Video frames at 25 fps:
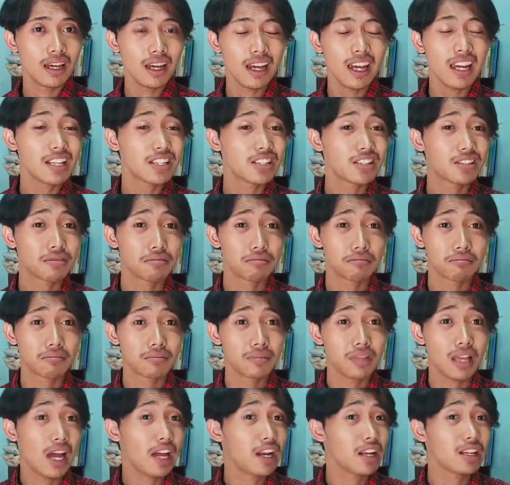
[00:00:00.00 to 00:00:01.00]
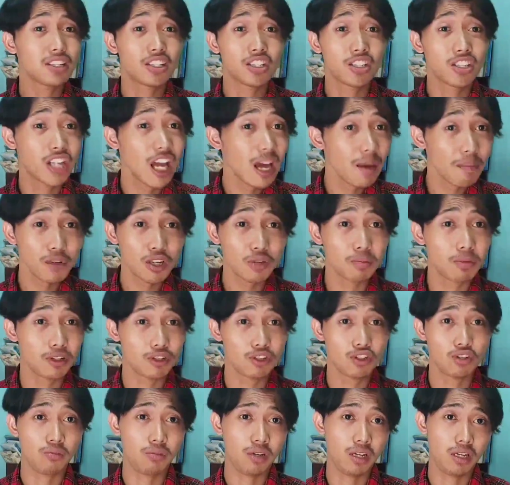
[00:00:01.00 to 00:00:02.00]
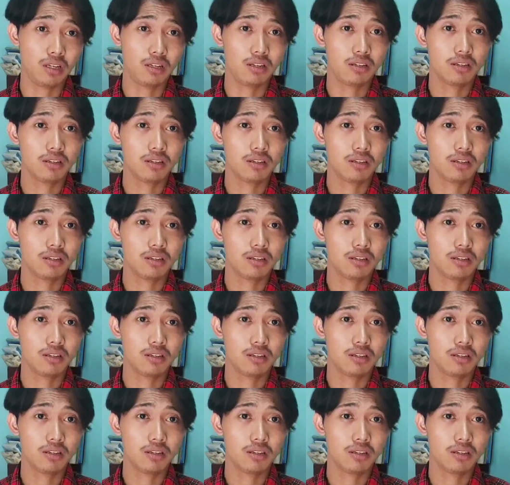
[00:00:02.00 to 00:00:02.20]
It's unacceptable to me.